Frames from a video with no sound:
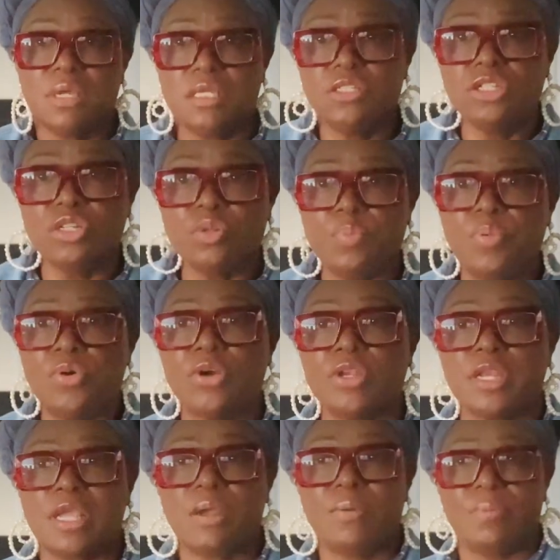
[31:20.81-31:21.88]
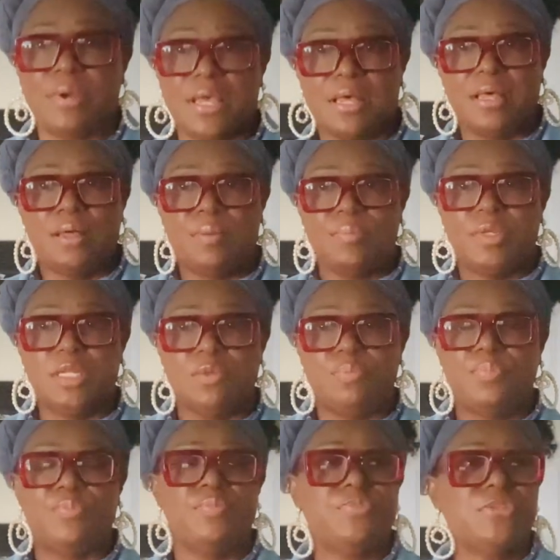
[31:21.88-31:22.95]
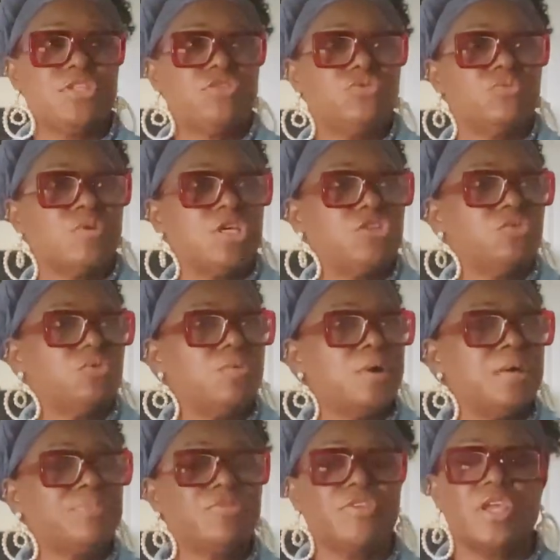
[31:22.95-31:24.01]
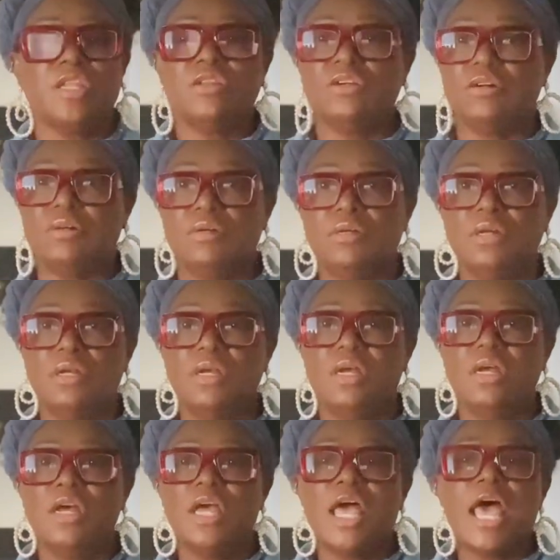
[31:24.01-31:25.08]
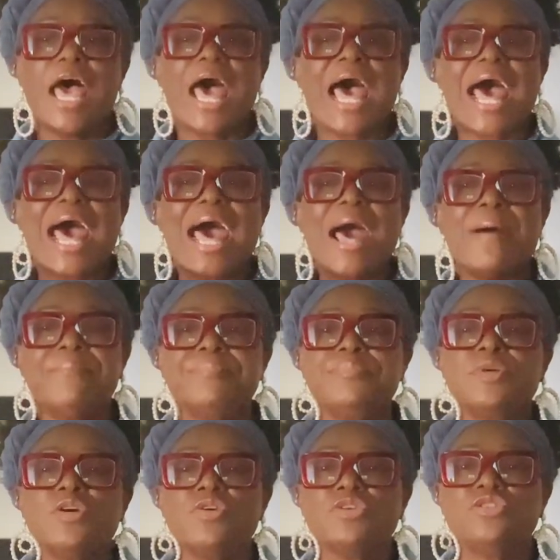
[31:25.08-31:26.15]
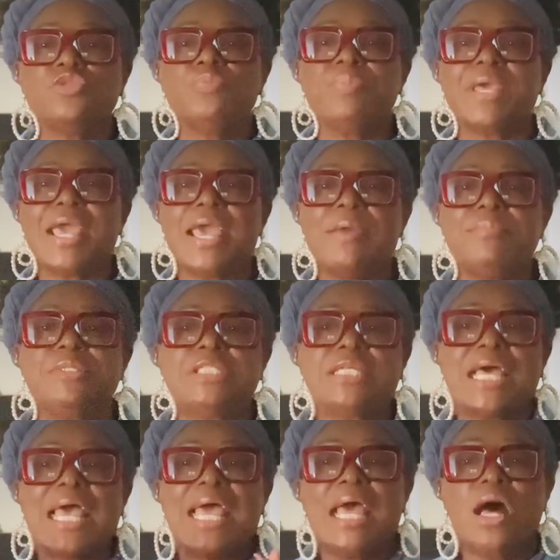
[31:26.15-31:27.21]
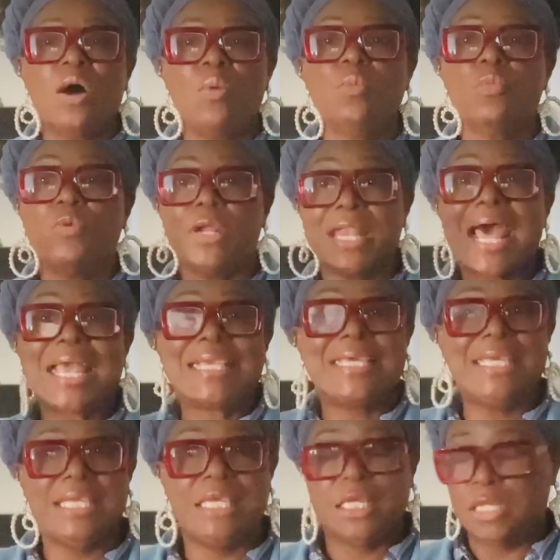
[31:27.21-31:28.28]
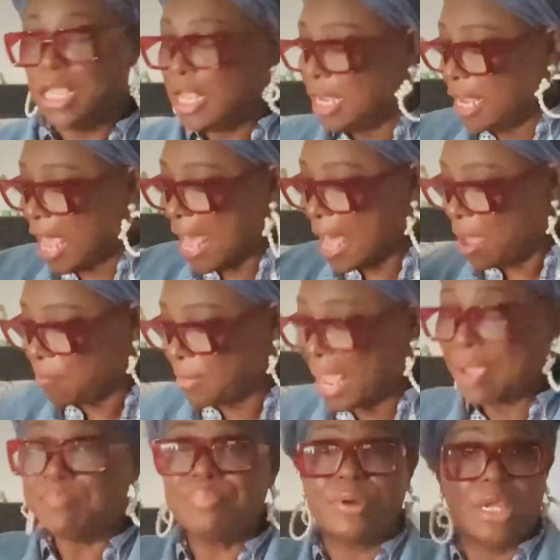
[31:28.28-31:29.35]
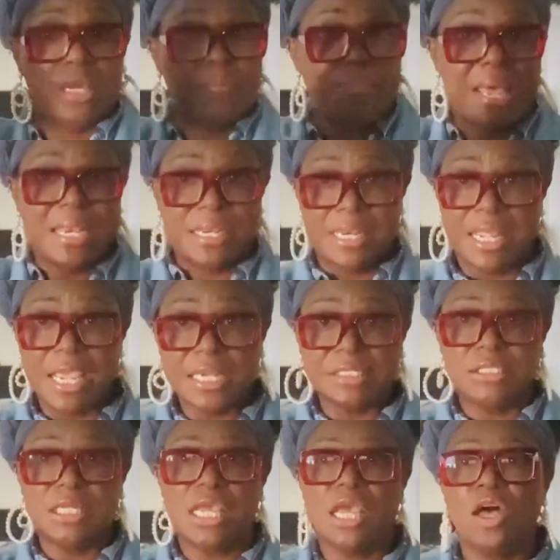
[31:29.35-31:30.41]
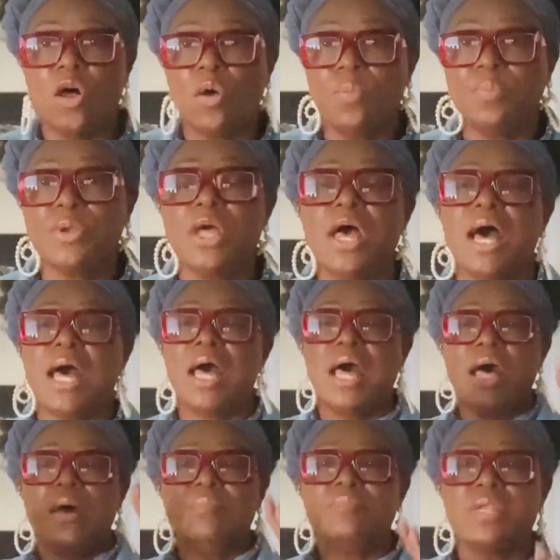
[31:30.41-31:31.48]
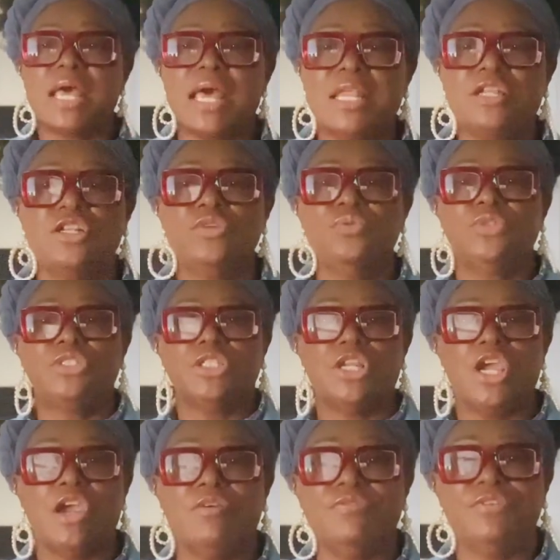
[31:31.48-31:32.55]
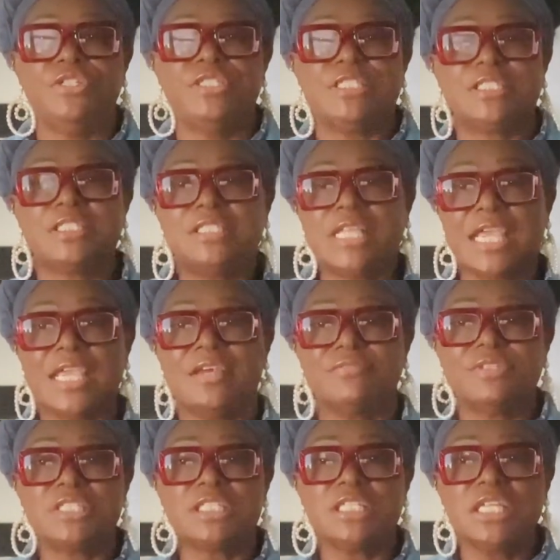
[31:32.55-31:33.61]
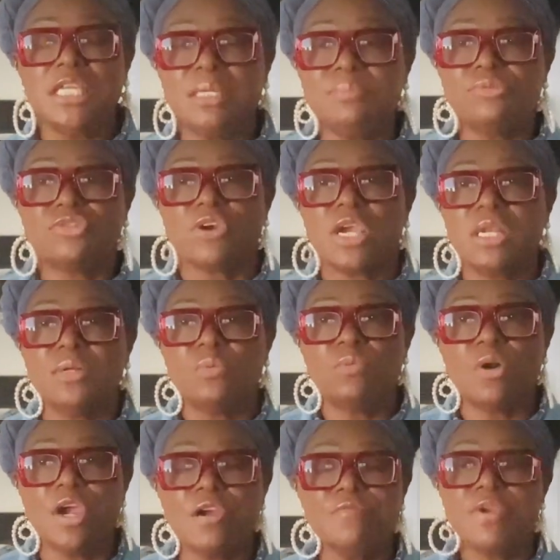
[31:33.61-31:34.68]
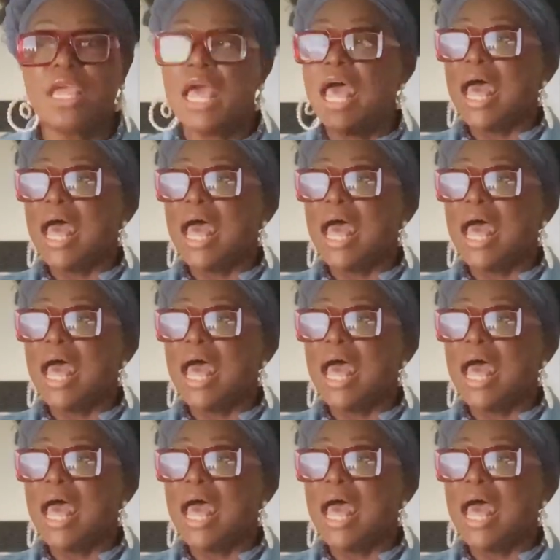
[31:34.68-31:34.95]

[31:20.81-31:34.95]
it's to the point now where I'm in a situation where I'm saying, look, I'm going to be able to help when I can. I'm not breaking my neck to help. I'm not losing every day of sleep trying to worry.